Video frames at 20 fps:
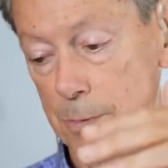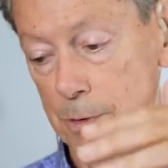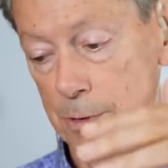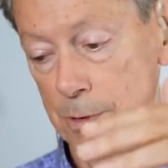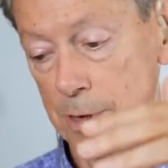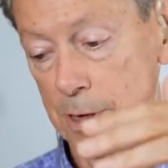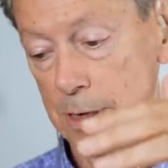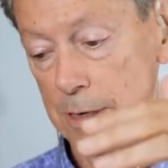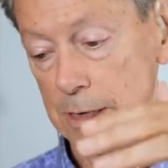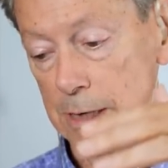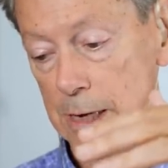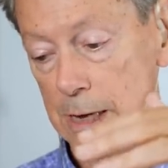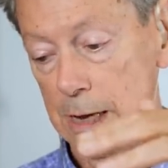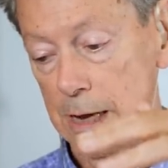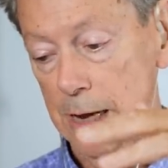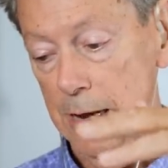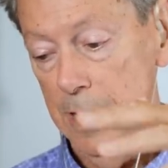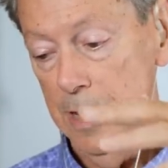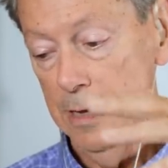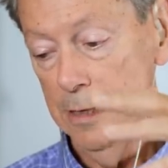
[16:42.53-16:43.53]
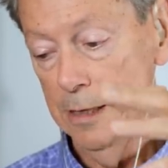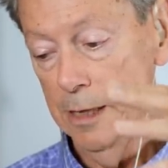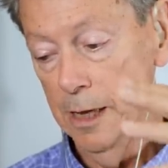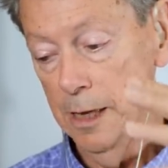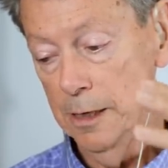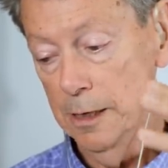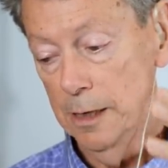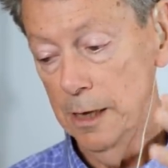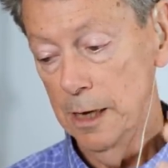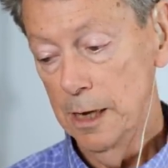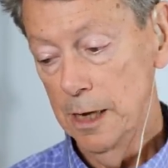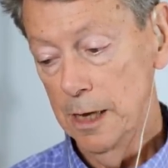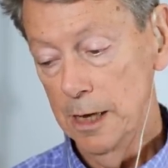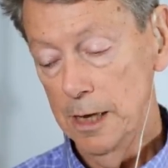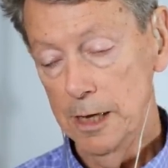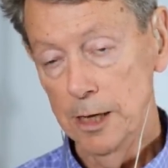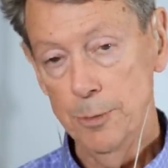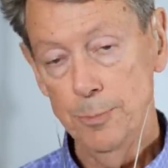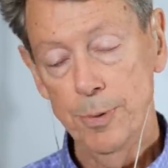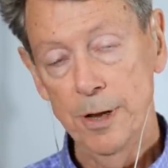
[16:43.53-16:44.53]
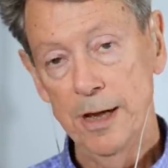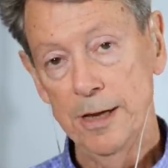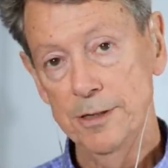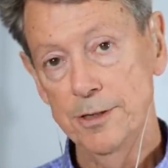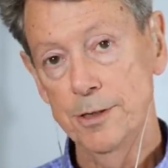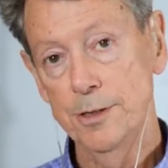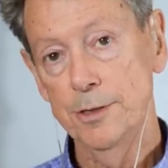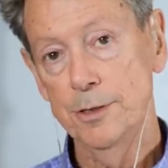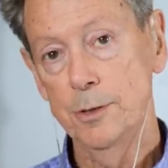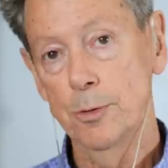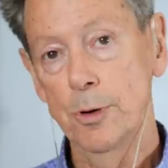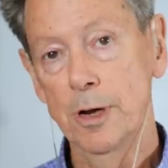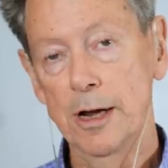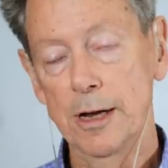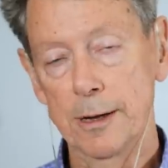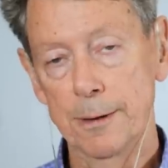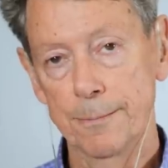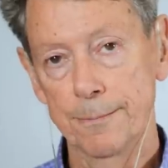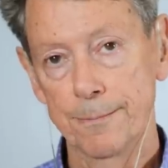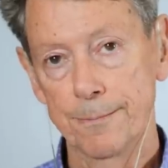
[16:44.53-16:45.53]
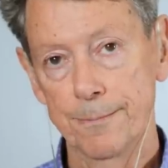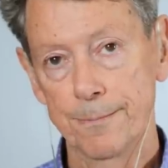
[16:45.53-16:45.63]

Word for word: all right? And then it passes away.